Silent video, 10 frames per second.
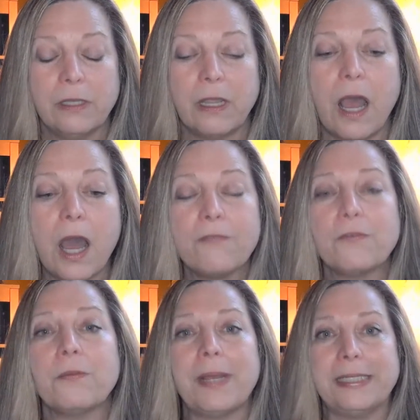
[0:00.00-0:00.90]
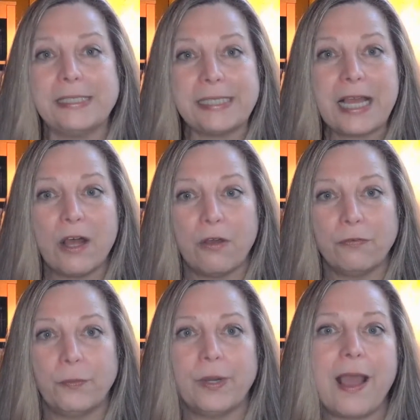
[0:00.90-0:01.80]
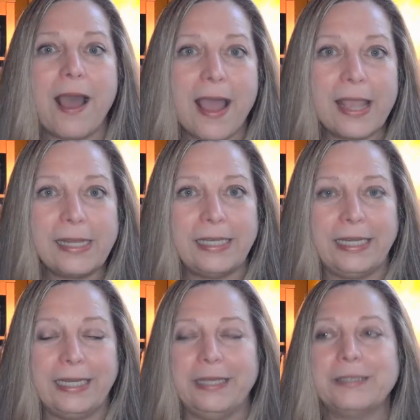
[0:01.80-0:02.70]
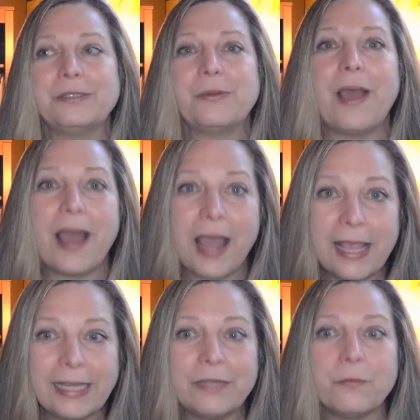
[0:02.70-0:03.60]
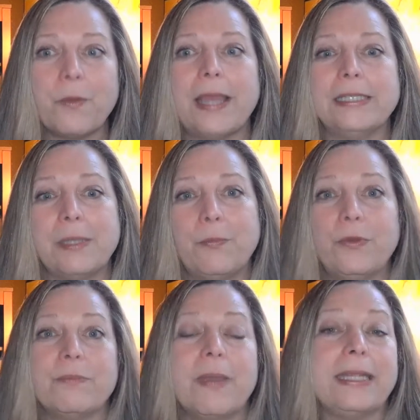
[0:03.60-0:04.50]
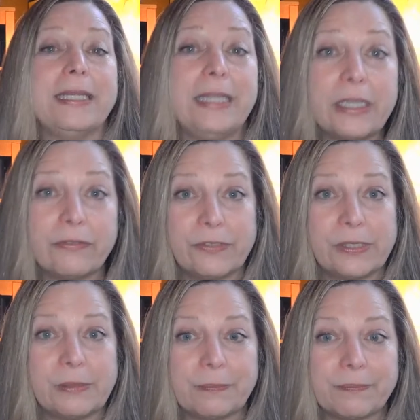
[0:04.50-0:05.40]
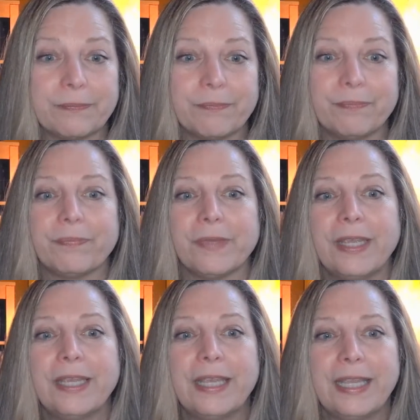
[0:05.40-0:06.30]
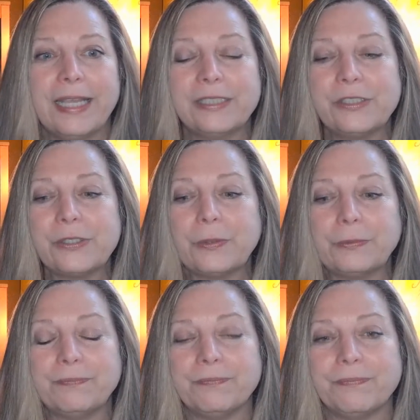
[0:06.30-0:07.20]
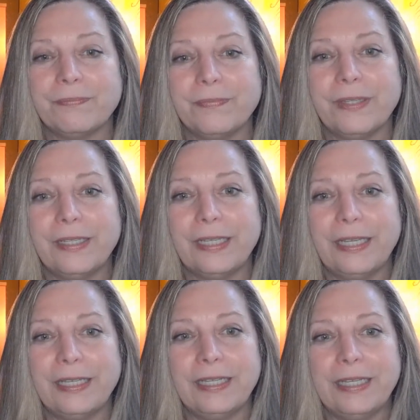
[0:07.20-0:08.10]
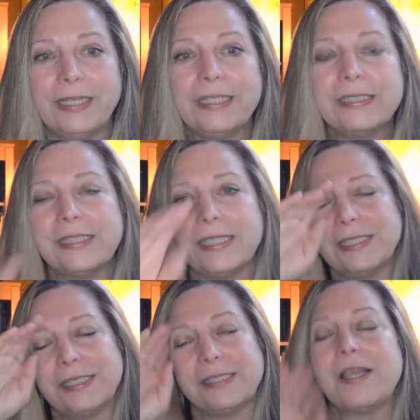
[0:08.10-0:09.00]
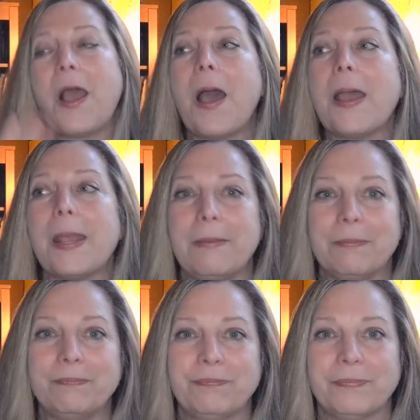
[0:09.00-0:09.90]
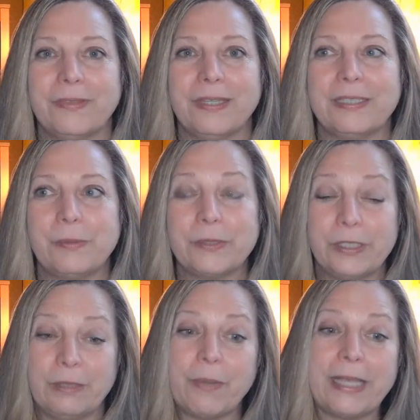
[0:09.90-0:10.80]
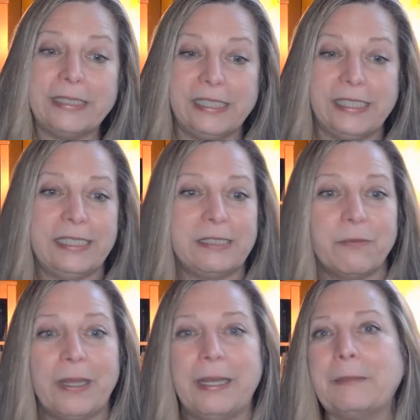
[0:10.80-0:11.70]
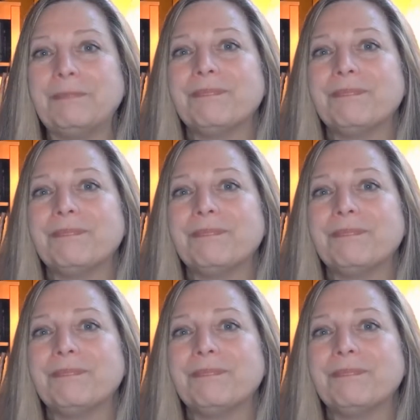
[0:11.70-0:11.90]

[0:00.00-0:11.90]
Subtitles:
offer myself what I need so I can rise up with my gifts. And so it is this time, especially in Pisces season right now.